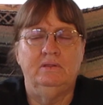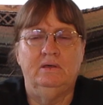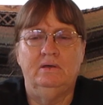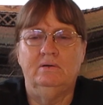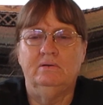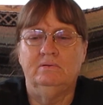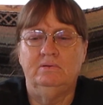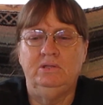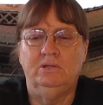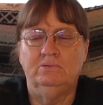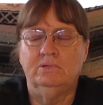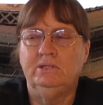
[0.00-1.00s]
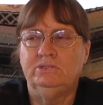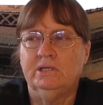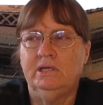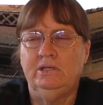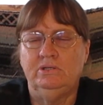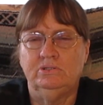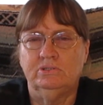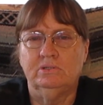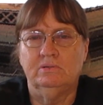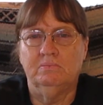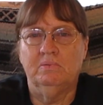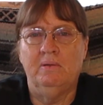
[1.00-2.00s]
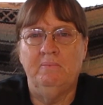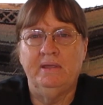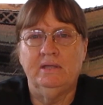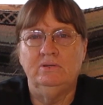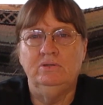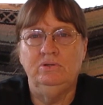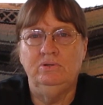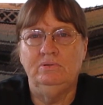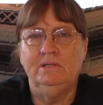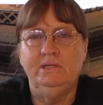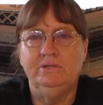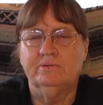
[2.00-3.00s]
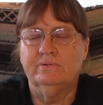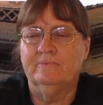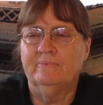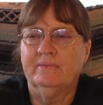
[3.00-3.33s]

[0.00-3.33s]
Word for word: uh, you know they change and make a new leader